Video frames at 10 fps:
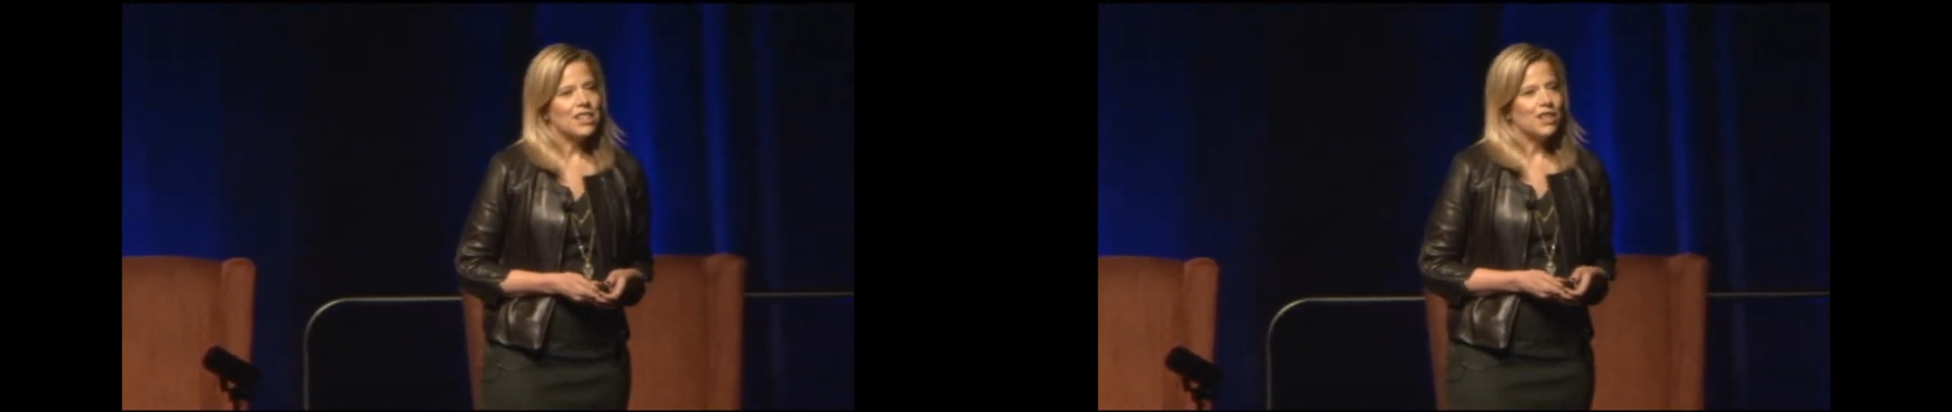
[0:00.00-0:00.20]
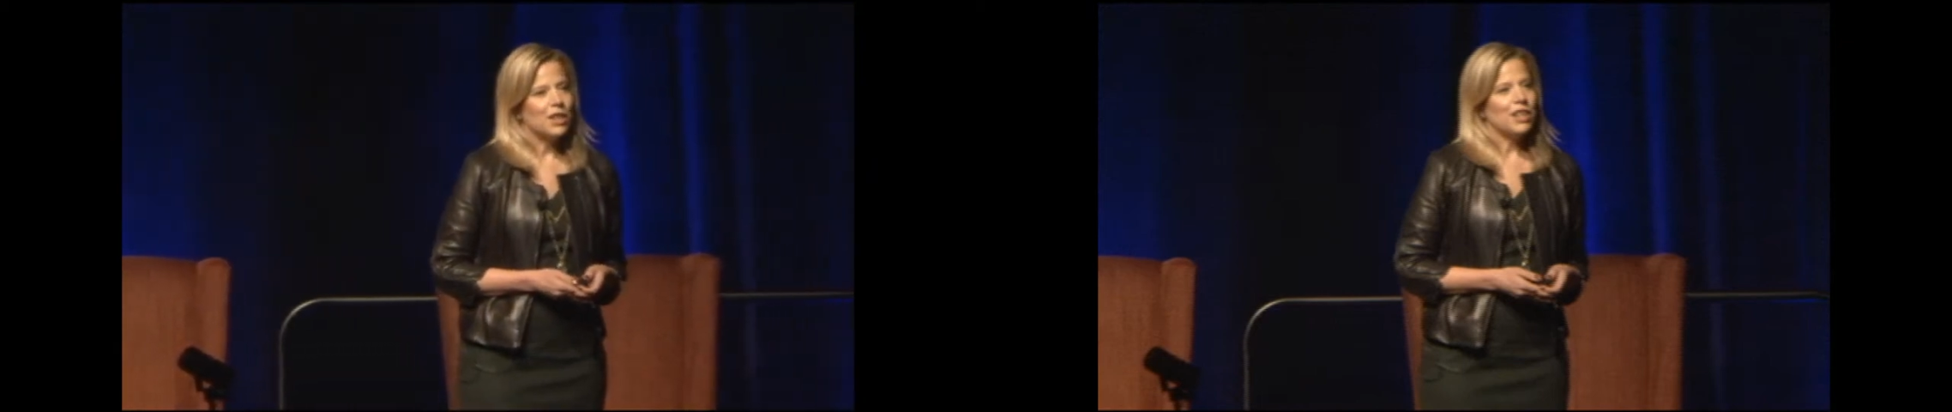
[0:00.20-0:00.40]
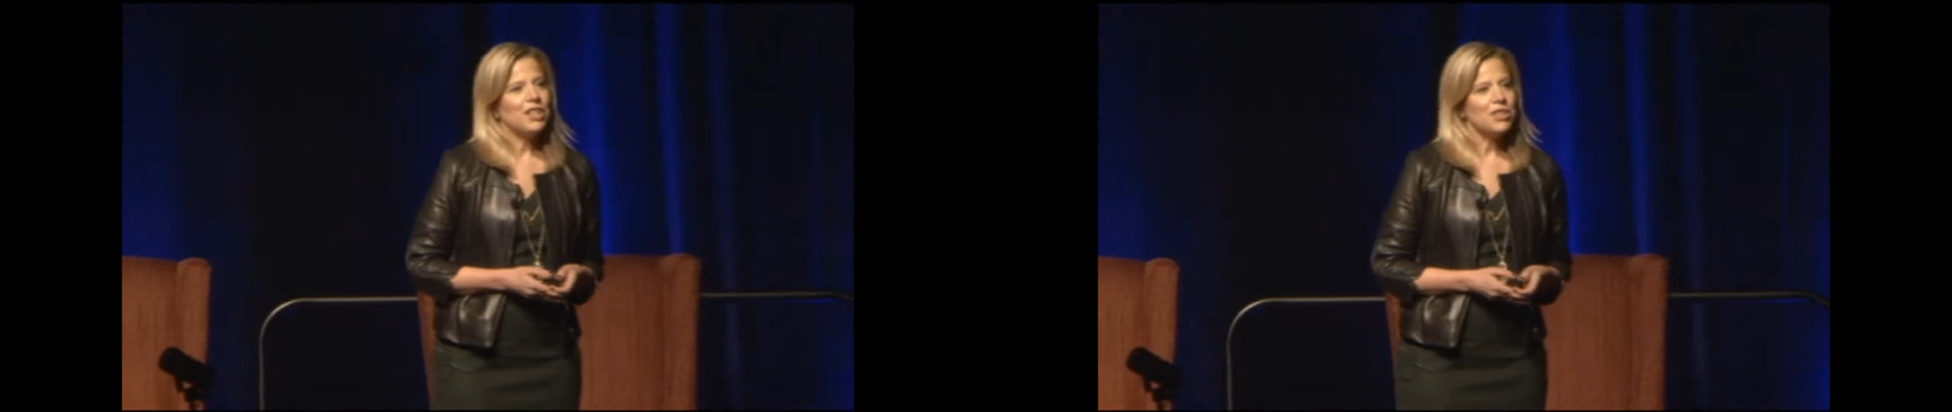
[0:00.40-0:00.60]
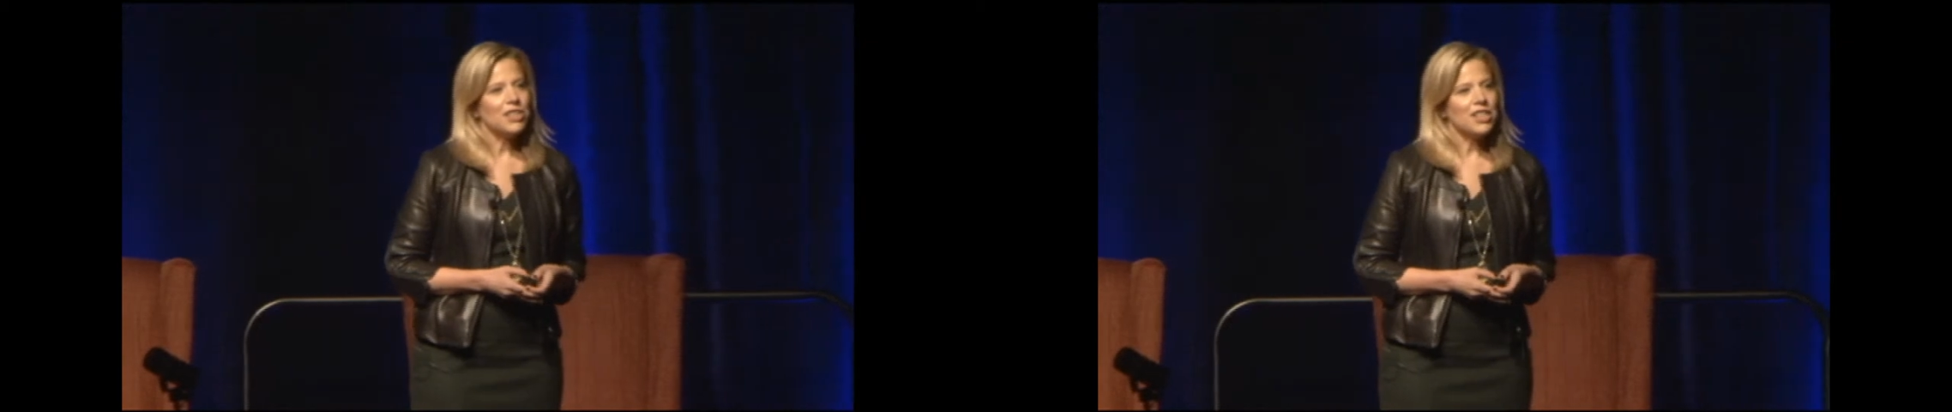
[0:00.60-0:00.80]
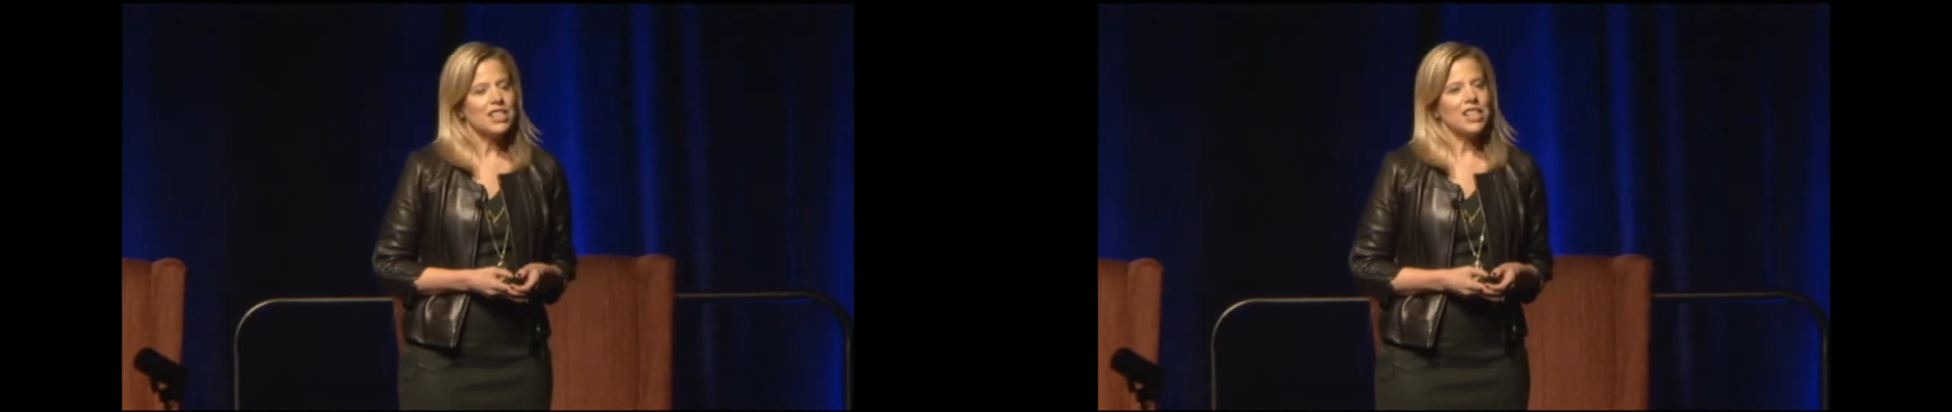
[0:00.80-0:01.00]
an
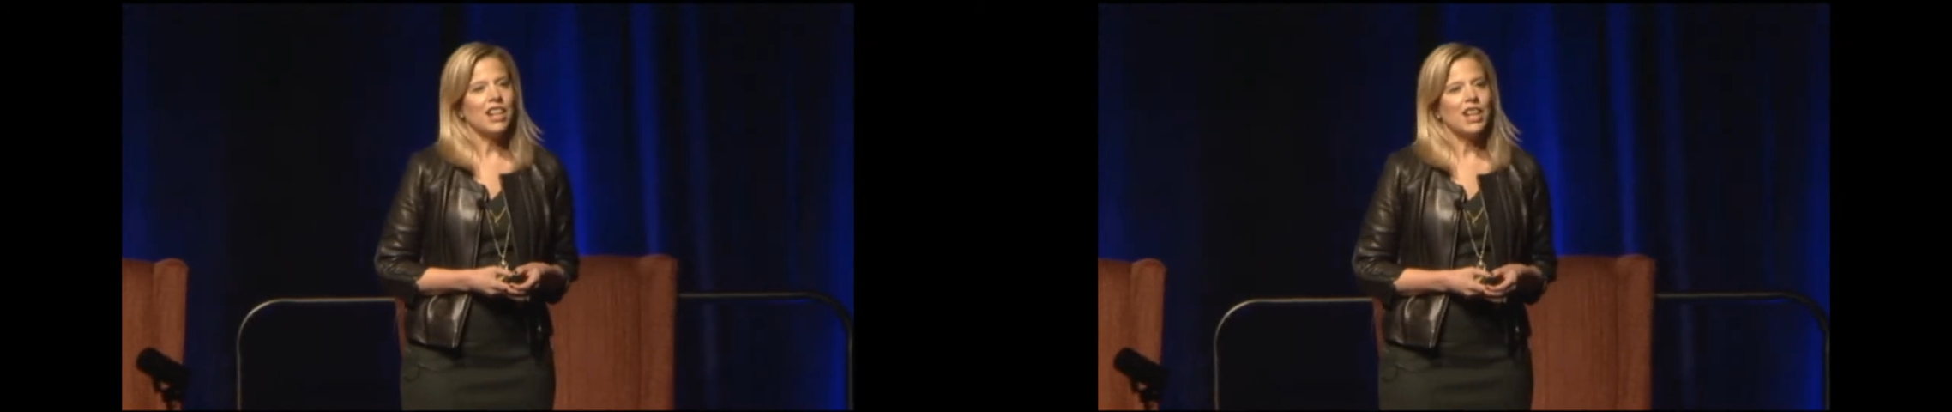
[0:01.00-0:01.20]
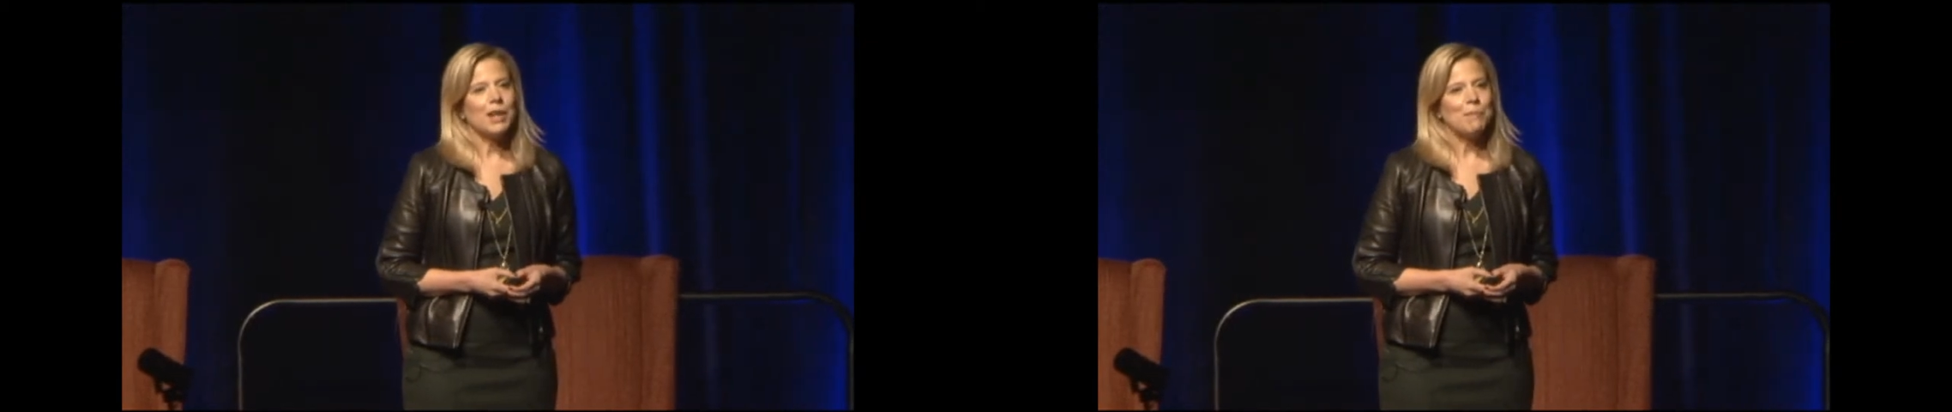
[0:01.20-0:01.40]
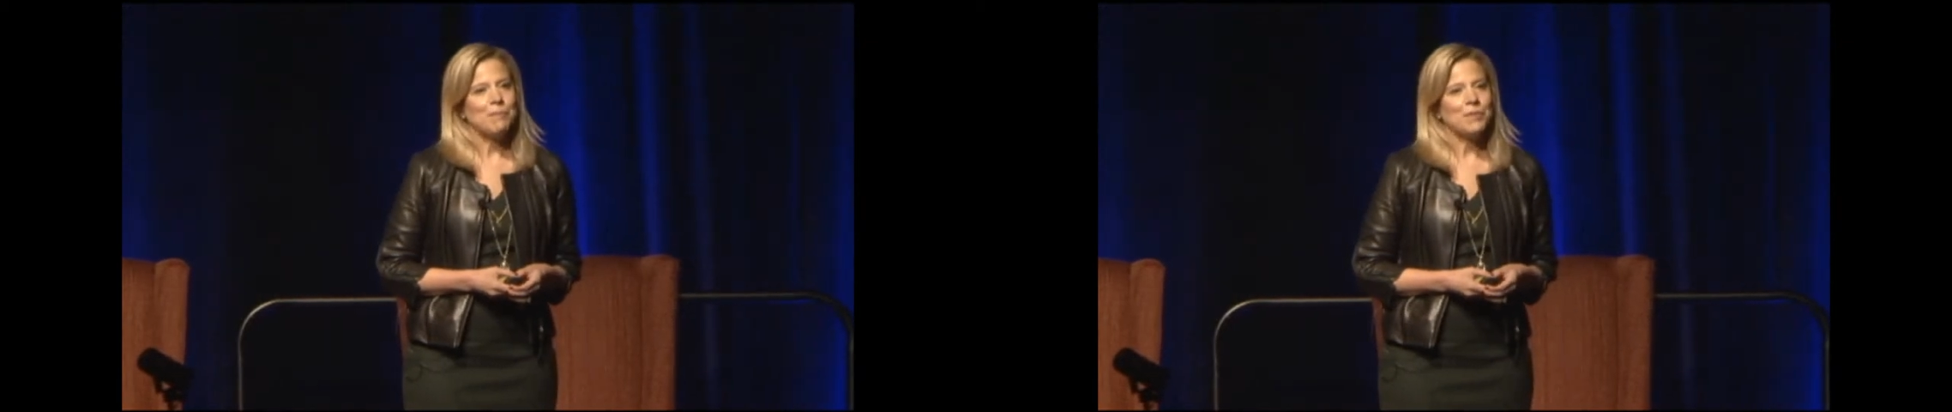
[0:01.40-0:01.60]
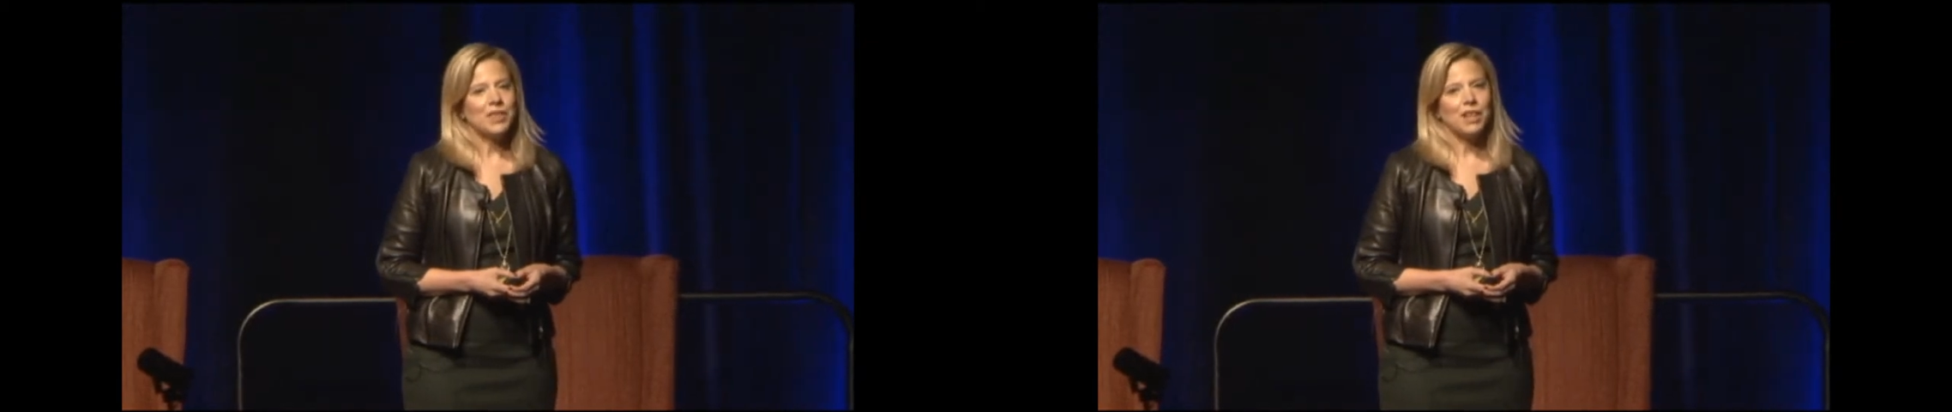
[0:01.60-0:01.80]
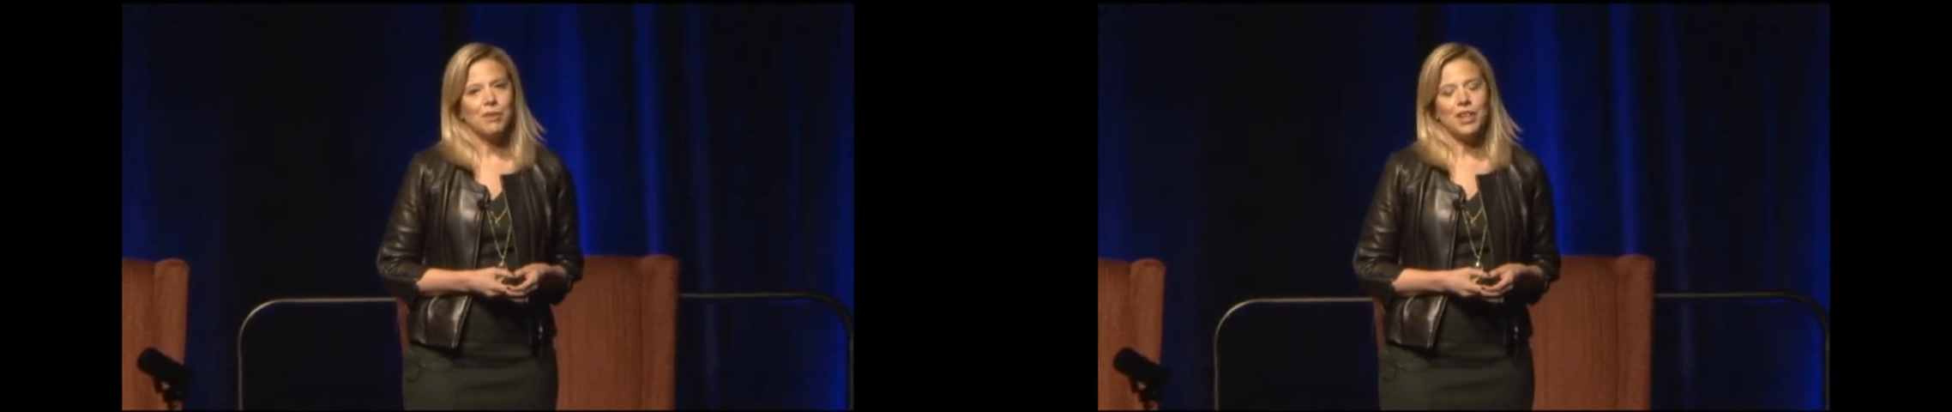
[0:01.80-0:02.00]
interesting time
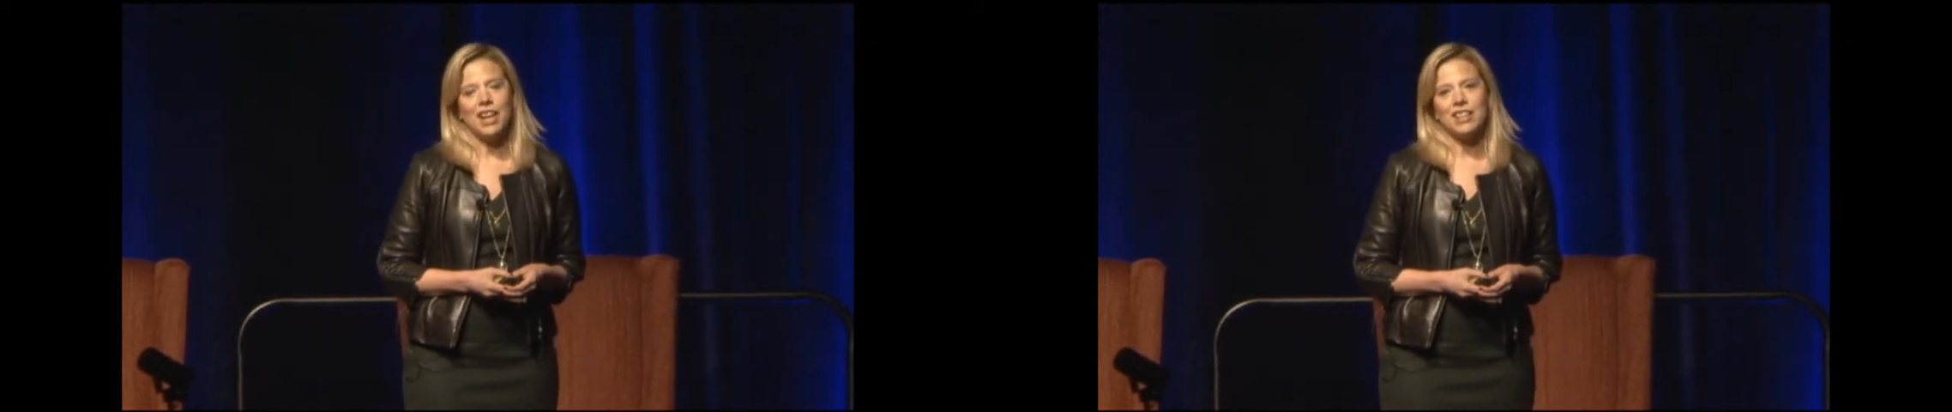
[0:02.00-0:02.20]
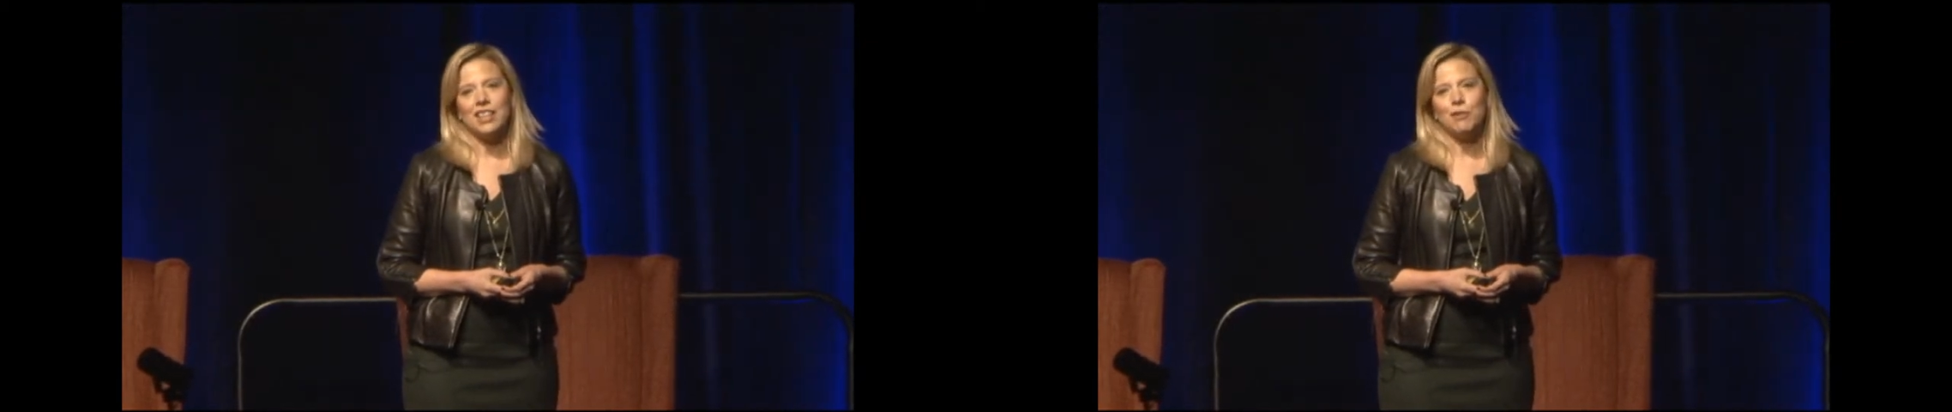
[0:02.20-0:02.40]
that we're at.